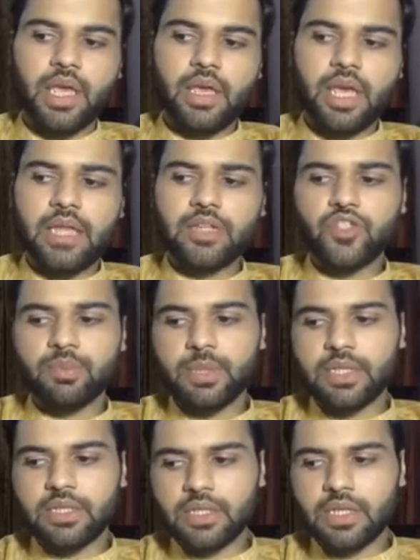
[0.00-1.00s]

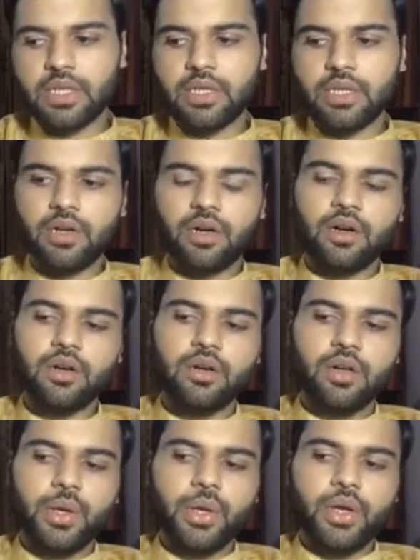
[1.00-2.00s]
LGBT
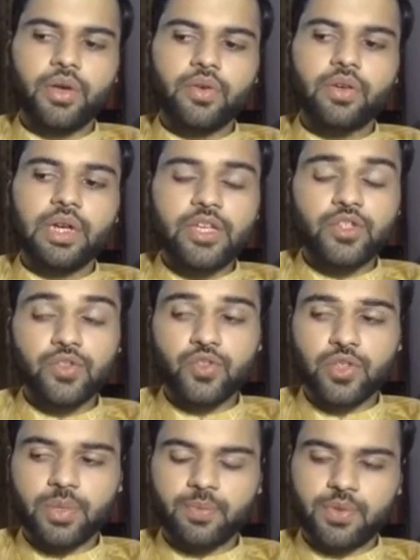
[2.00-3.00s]

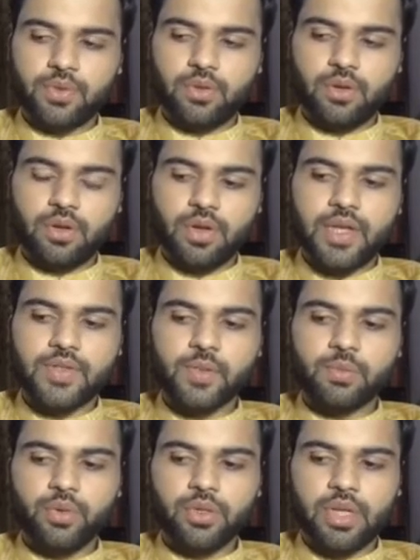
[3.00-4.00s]
relationships, as you put,